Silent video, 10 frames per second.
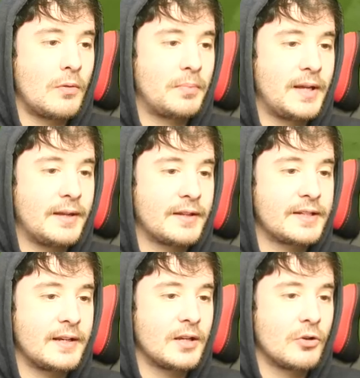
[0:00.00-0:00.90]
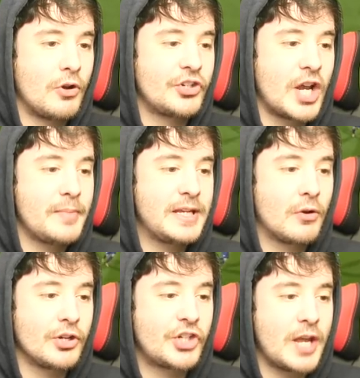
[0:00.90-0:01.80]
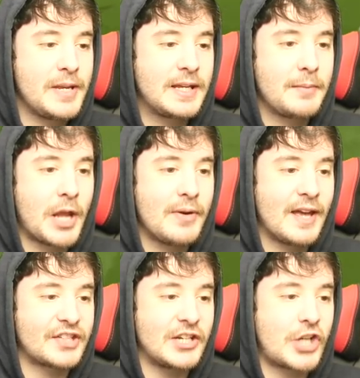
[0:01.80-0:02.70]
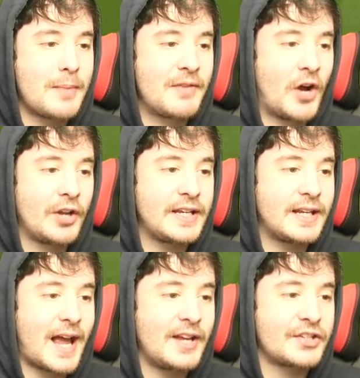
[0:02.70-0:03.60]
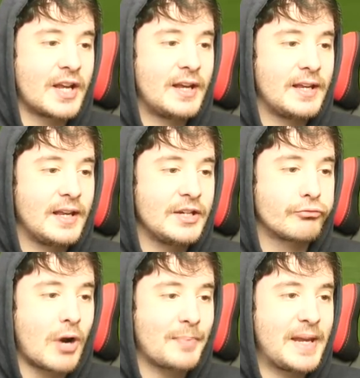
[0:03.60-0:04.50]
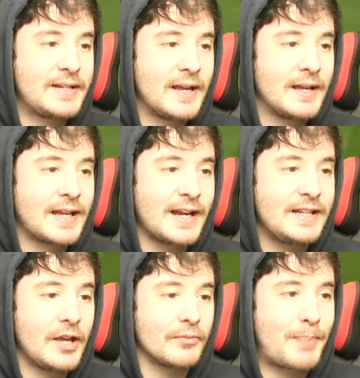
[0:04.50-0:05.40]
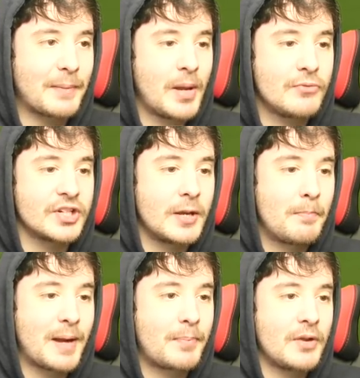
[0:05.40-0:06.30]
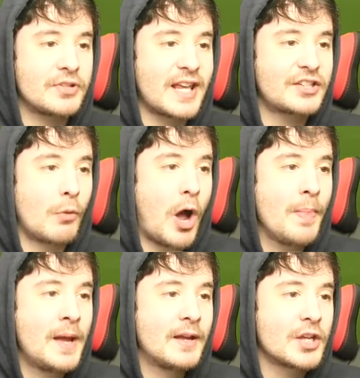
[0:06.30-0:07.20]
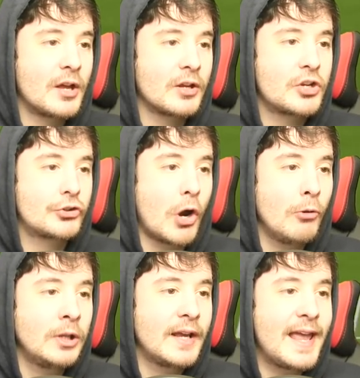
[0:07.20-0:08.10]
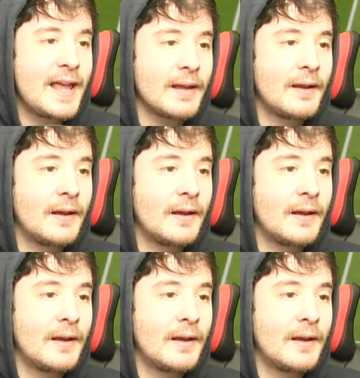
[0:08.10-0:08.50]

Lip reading: Go on, play it, that's it. Go on, Jamie, keep going, that's it. Jamie Vardy, guys, he's rapid. Can he dip? Back post, that's the one! Control, hit!